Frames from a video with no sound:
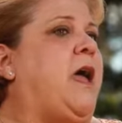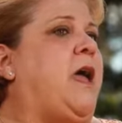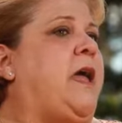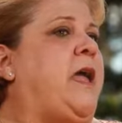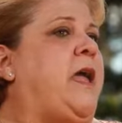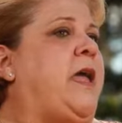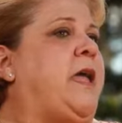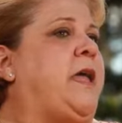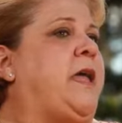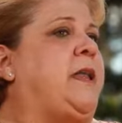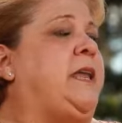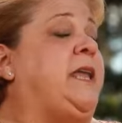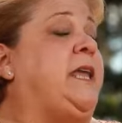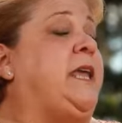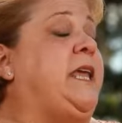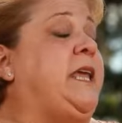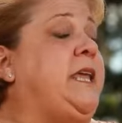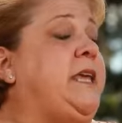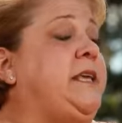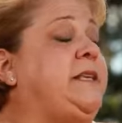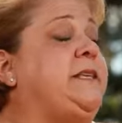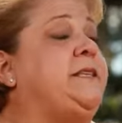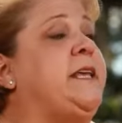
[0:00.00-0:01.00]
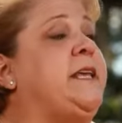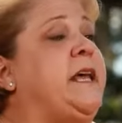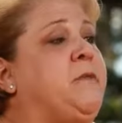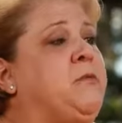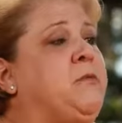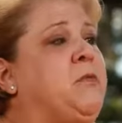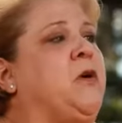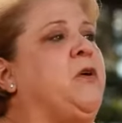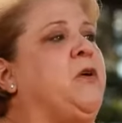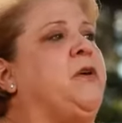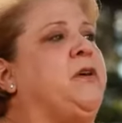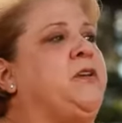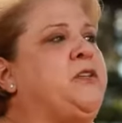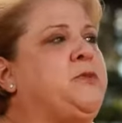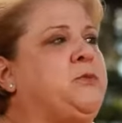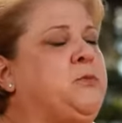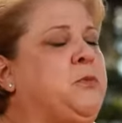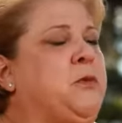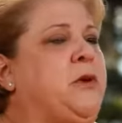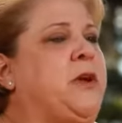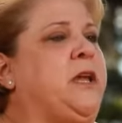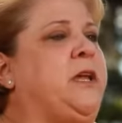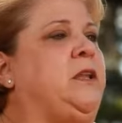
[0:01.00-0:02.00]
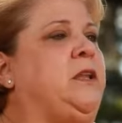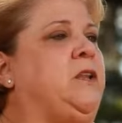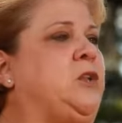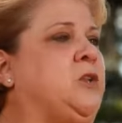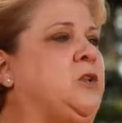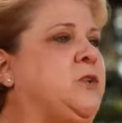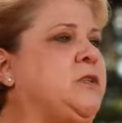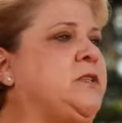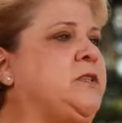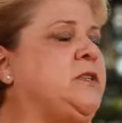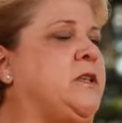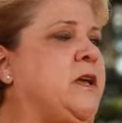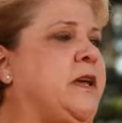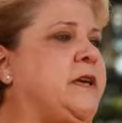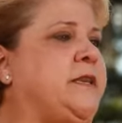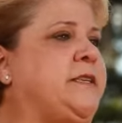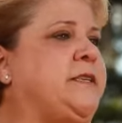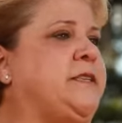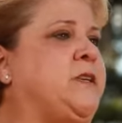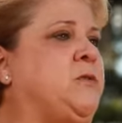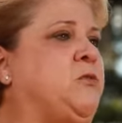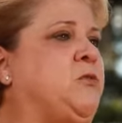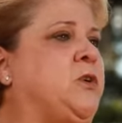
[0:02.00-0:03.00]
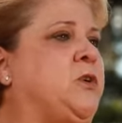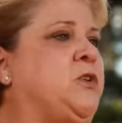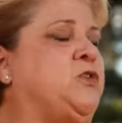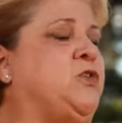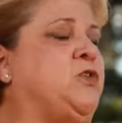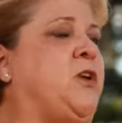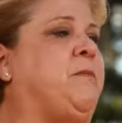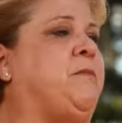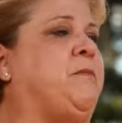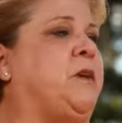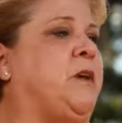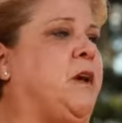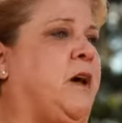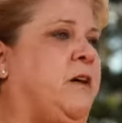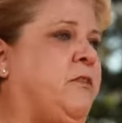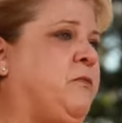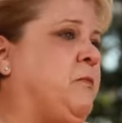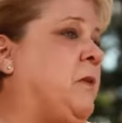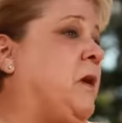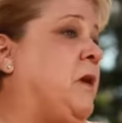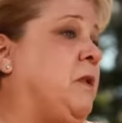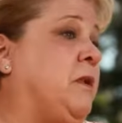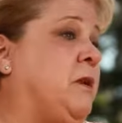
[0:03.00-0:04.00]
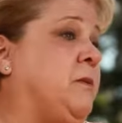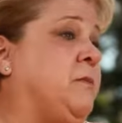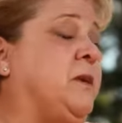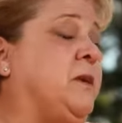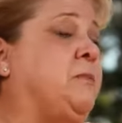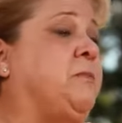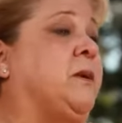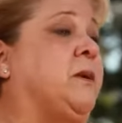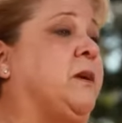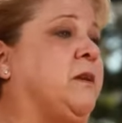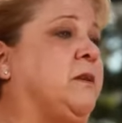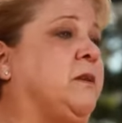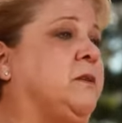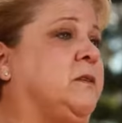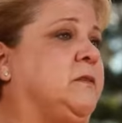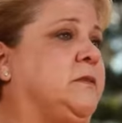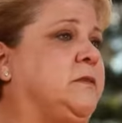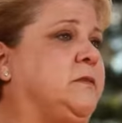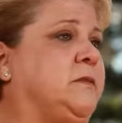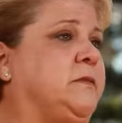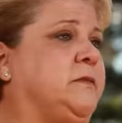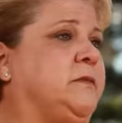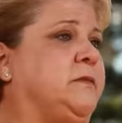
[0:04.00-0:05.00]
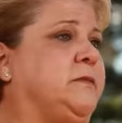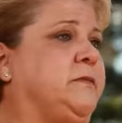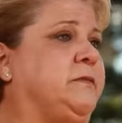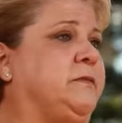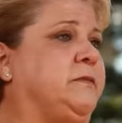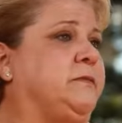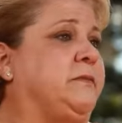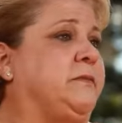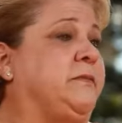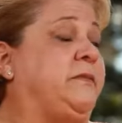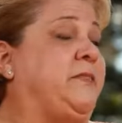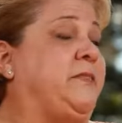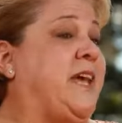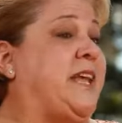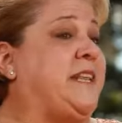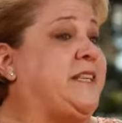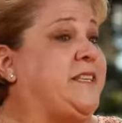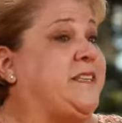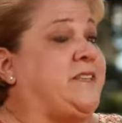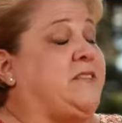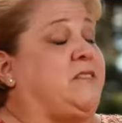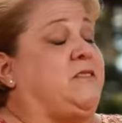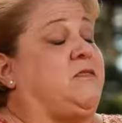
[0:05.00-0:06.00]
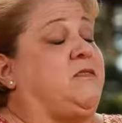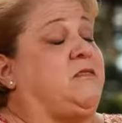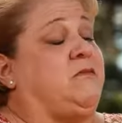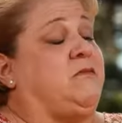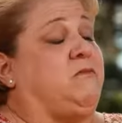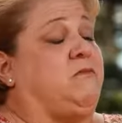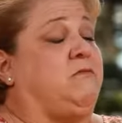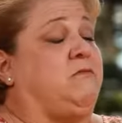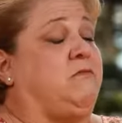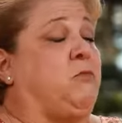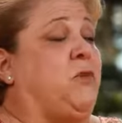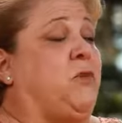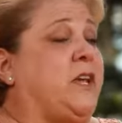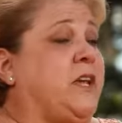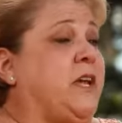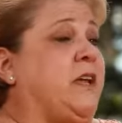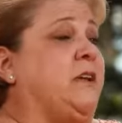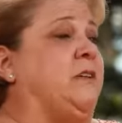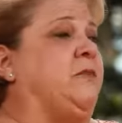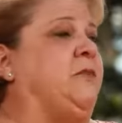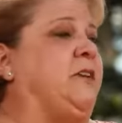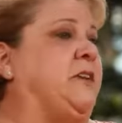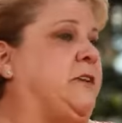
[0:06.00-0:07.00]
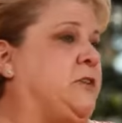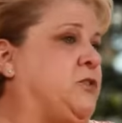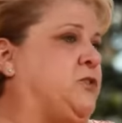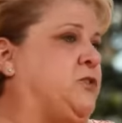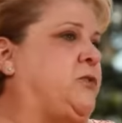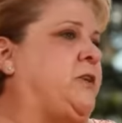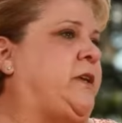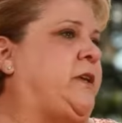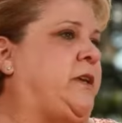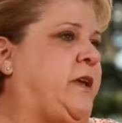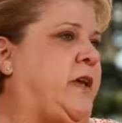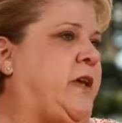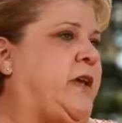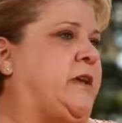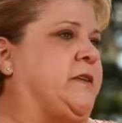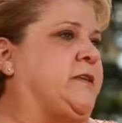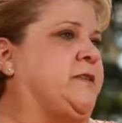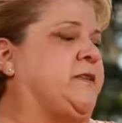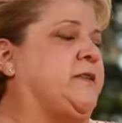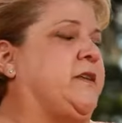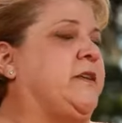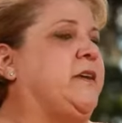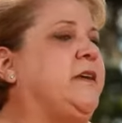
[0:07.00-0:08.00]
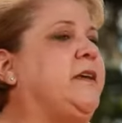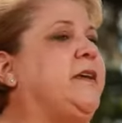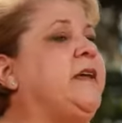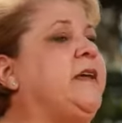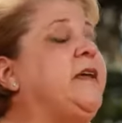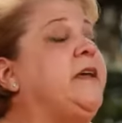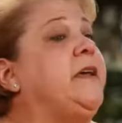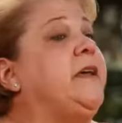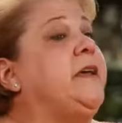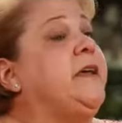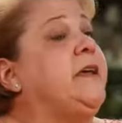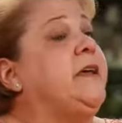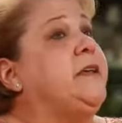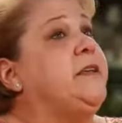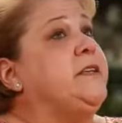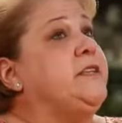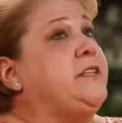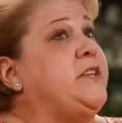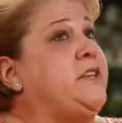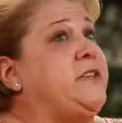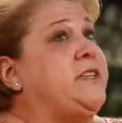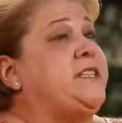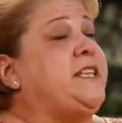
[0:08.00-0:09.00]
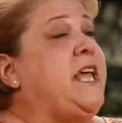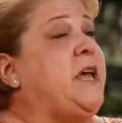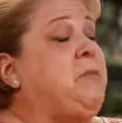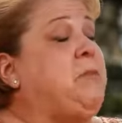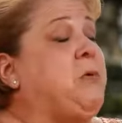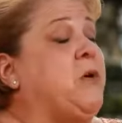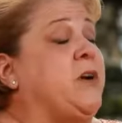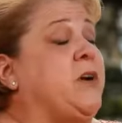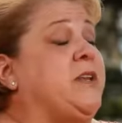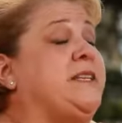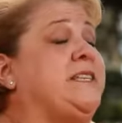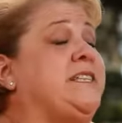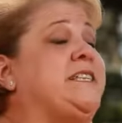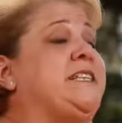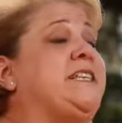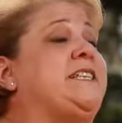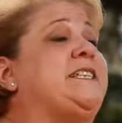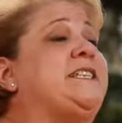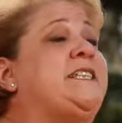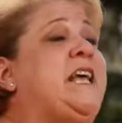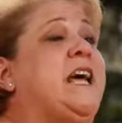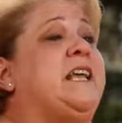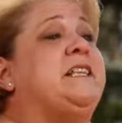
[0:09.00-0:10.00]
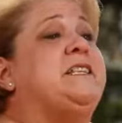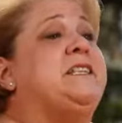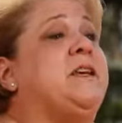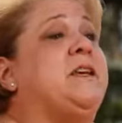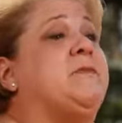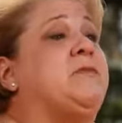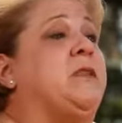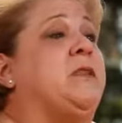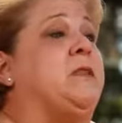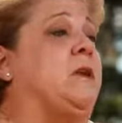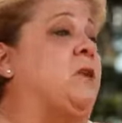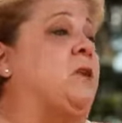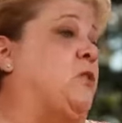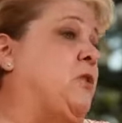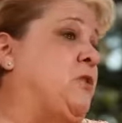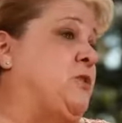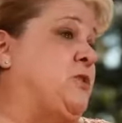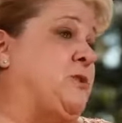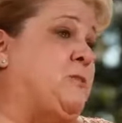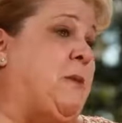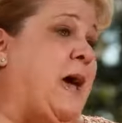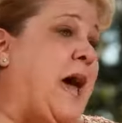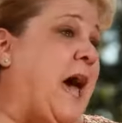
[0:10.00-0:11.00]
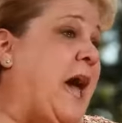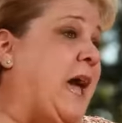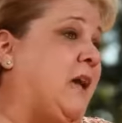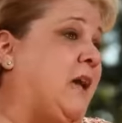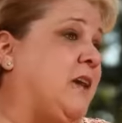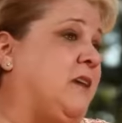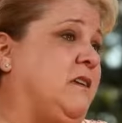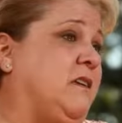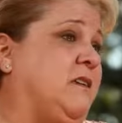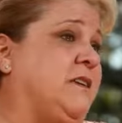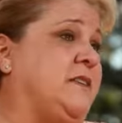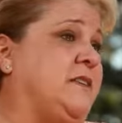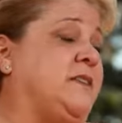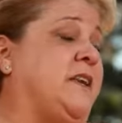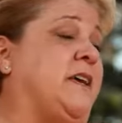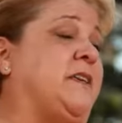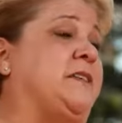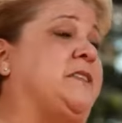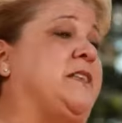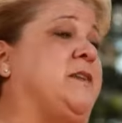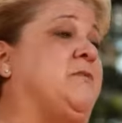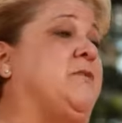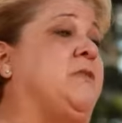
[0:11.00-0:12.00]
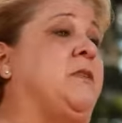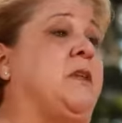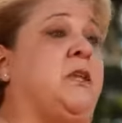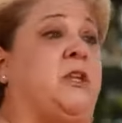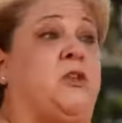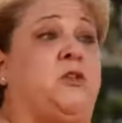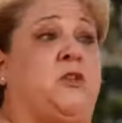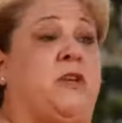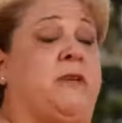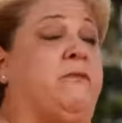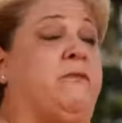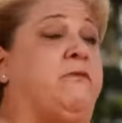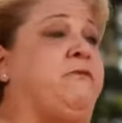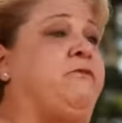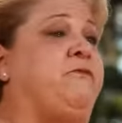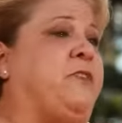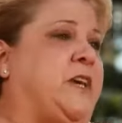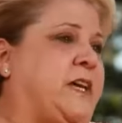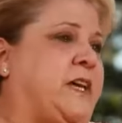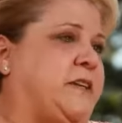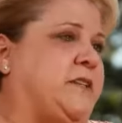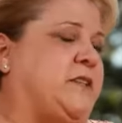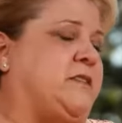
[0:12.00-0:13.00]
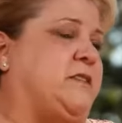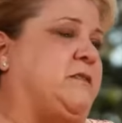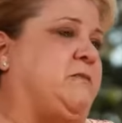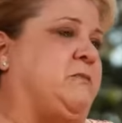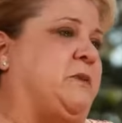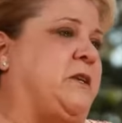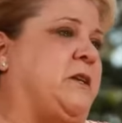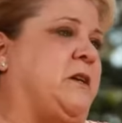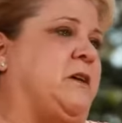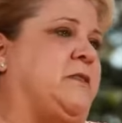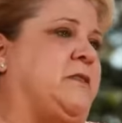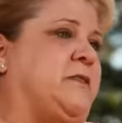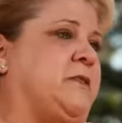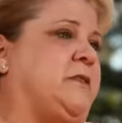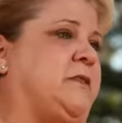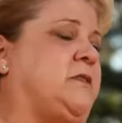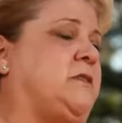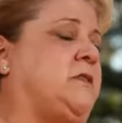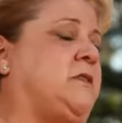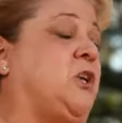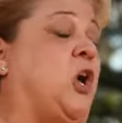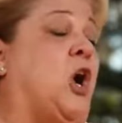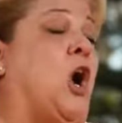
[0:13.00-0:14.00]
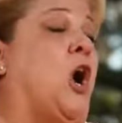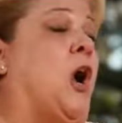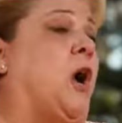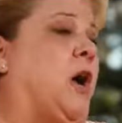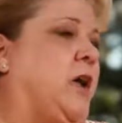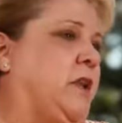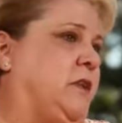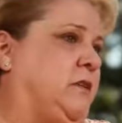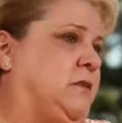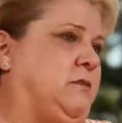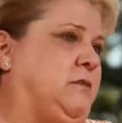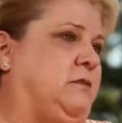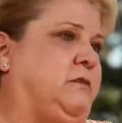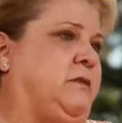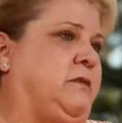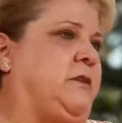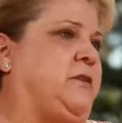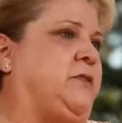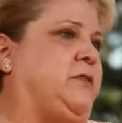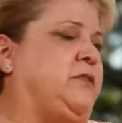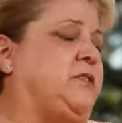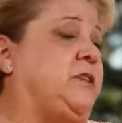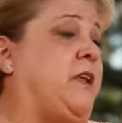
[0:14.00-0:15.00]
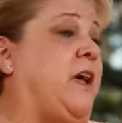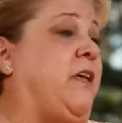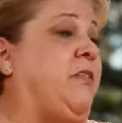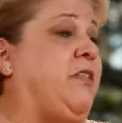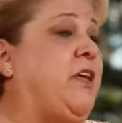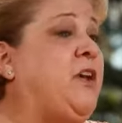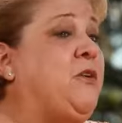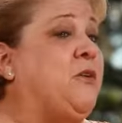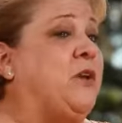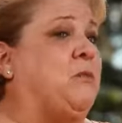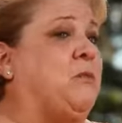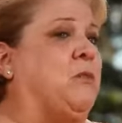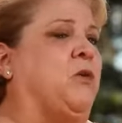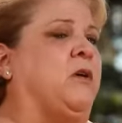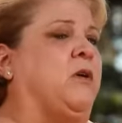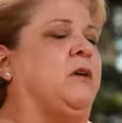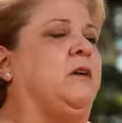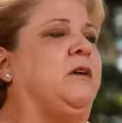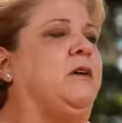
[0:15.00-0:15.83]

And he said Mario's brain looks like someone dropped a golf ball in a mud puddle. That's what kind of injury he has. So the sad part is it's not something that grows back. It's not something that you can fix because it's gone. It's not there anymore.